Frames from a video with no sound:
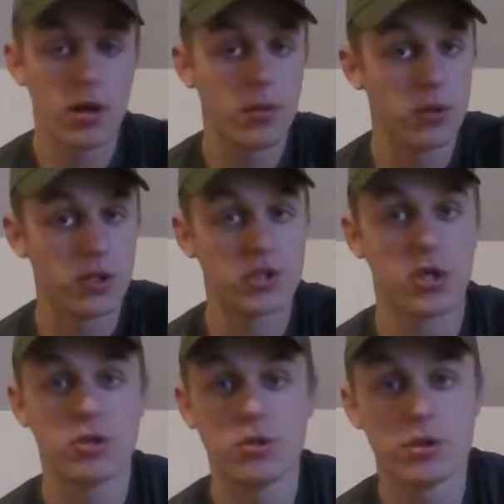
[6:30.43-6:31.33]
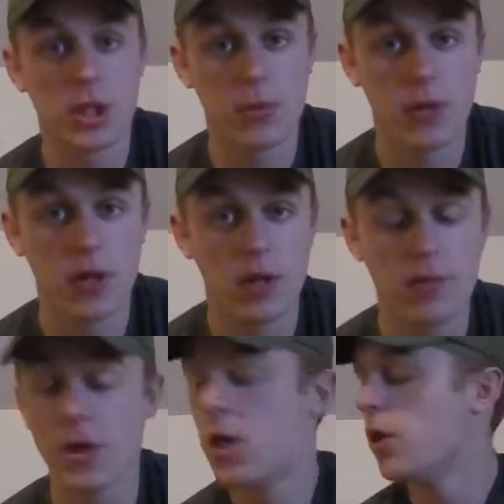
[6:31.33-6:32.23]
Put the chartreuse tip at them,
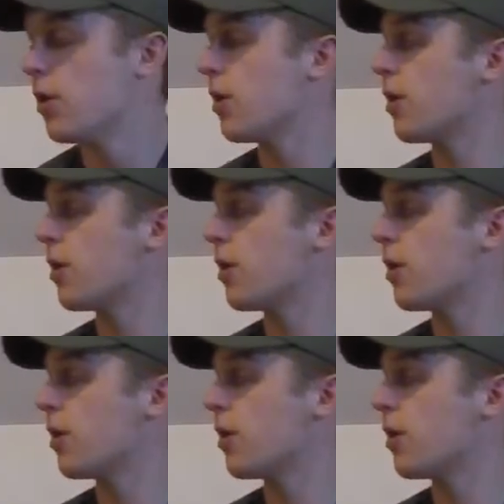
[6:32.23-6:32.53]
they're